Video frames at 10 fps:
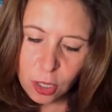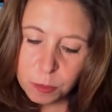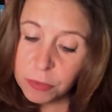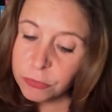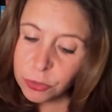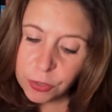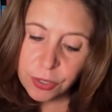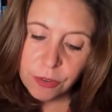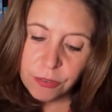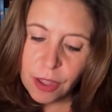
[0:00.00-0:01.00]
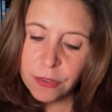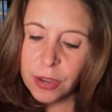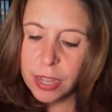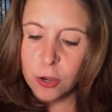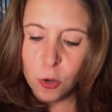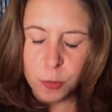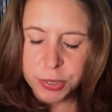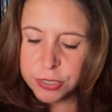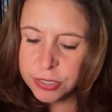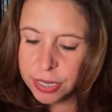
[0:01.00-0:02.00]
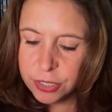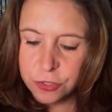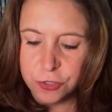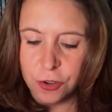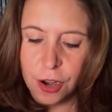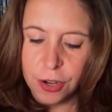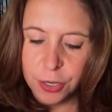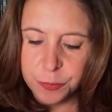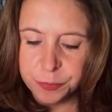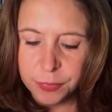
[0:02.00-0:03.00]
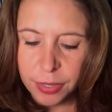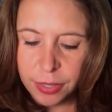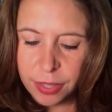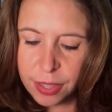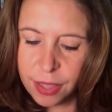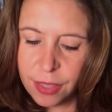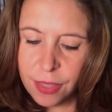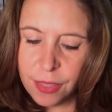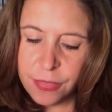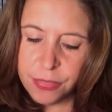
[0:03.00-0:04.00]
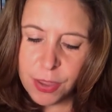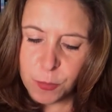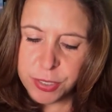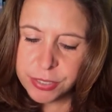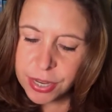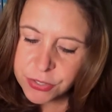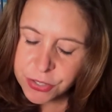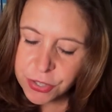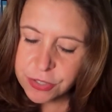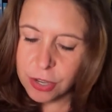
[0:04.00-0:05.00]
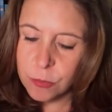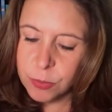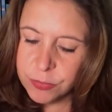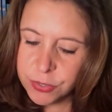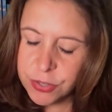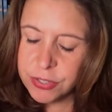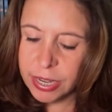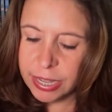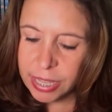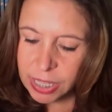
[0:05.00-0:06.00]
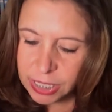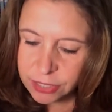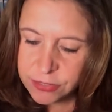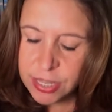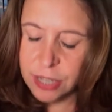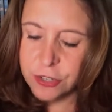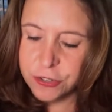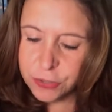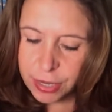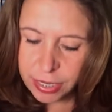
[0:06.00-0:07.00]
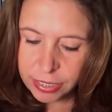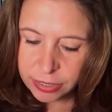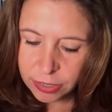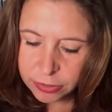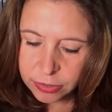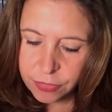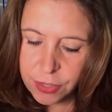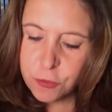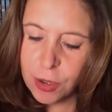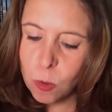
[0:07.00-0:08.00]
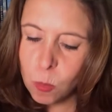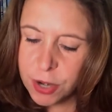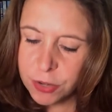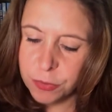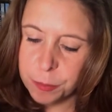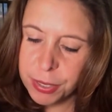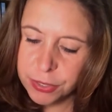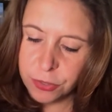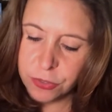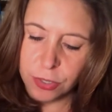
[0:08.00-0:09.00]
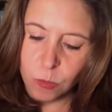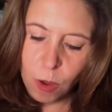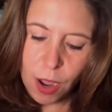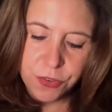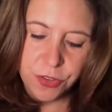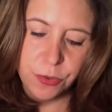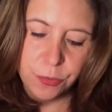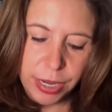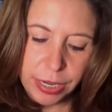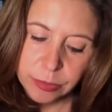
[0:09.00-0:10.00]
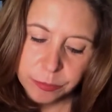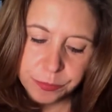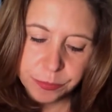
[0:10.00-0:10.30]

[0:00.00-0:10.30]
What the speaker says: but Flora and her father had hope and stayed strong. There were deserts and rivers and caves and a train. They drank water from puddles and washed in the rain.